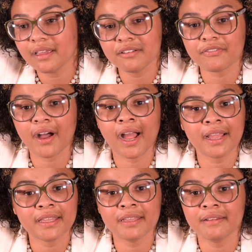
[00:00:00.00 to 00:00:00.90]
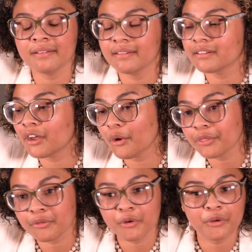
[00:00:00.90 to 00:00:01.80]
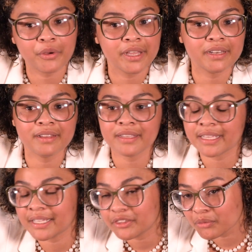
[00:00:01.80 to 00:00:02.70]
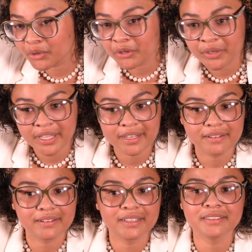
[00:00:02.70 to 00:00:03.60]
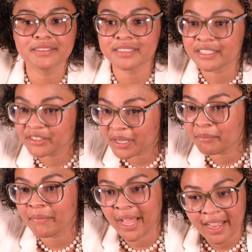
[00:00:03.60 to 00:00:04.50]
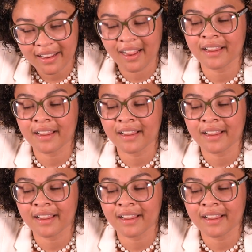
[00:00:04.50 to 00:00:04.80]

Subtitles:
if I can go through it and get through it and still come back,